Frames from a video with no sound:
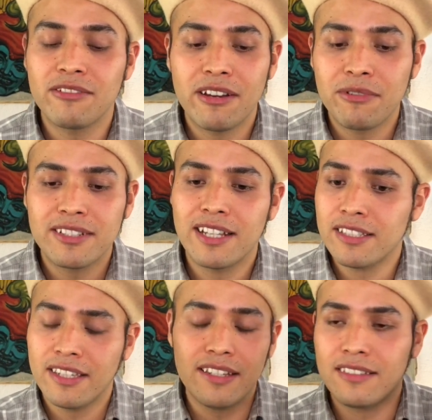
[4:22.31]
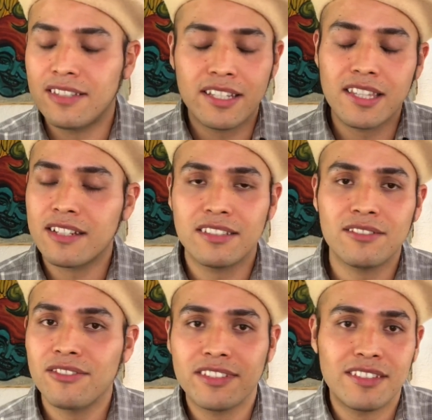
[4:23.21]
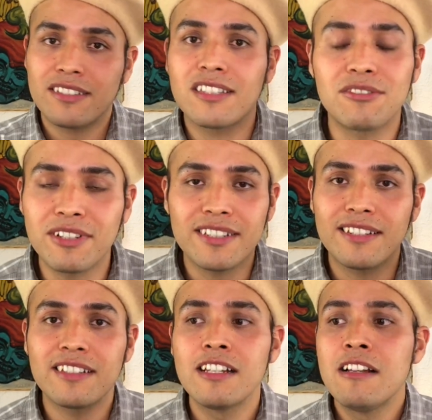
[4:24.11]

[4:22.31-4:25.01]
So I was like, yes, take the accessories, take the dresses.